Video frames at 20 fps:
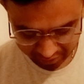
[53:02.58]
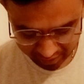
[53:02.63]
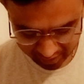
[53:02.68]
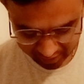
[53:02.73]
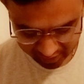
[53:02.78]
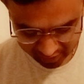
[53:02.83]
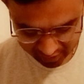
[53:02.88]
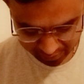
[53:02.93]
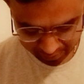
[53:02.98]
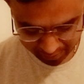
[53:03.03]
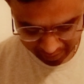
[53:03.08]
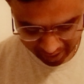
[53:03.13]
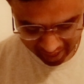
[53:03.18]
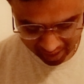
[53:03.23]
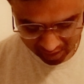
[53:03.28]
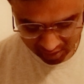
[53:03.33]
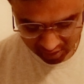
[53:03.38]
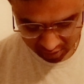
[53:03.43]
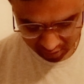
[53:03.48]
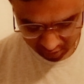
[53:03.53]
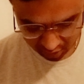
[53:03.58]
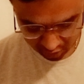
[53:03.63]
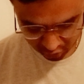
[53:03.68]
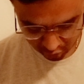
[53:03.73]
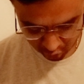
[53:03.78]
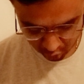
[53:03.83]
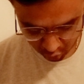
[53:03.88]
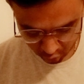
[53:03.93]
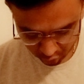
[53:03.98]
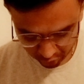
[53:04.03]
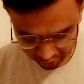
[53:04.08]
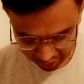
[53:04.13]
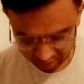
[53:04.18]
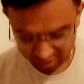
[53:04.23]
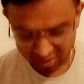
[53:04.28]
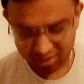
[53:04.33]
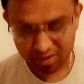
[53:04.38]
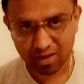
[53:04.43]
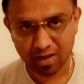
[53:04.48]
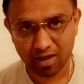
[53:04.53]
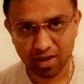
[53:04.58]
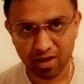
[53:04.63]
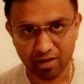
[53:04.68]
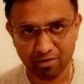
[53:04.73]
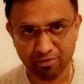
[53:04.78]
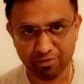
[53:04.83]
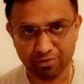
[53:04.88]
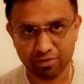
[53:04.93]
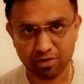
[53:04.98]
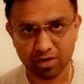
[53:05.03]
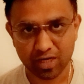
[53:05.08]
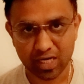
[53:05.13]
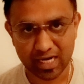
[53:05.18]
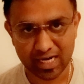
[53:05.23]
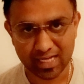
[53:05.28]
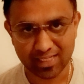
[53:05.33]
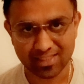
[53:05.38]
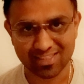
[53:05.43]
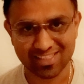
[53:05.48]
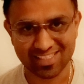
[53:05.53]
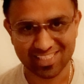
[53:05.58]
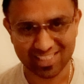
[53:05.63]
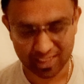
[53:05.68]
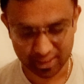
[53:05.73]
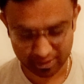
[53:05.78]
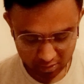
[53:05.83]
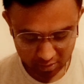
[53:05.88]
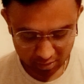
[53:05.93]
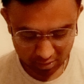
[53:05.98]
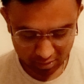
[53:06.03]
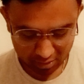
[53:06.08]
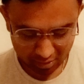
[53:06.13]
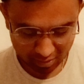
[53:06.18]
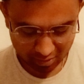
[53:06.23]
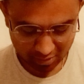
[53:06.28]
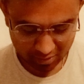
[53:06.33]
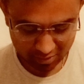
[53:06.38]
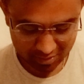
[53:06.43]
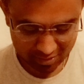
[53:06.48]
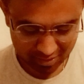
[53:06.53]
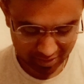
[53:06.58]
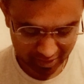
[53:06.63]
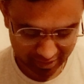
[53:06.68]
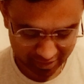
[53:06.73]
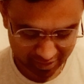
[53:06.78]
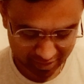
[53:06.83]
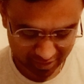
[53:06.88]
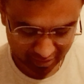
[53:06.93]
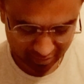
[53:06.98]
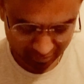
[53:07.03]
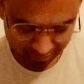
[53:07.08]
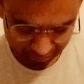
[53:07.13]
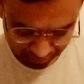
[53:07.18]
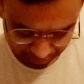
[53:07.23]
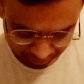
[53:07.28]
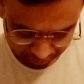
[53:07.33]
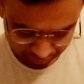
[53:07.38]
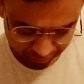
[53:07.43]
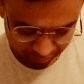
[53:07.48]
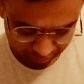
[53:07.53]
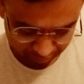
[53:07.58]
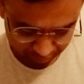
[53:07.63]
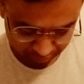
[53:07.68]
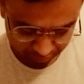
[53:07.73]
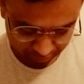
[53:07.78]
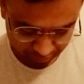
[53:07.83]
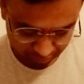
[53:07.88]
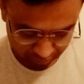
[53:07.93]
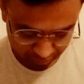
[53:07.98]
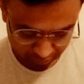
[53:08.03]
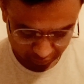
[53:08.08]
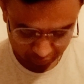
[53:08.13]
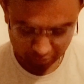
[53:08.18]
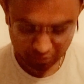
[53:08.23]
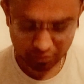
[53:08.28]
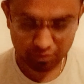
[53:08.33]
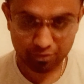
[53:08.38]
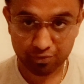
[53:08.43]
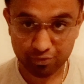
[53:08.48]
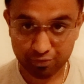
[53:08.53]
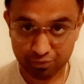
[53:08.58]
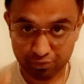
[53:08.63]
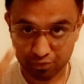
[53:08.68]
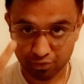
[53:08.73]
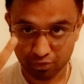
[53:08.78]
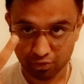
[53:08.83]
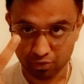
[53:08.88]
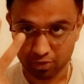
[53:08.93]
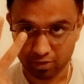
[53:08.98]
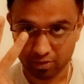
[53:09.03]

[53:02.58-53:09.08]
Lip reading: dispatch a tow truck if necessary. Section 4,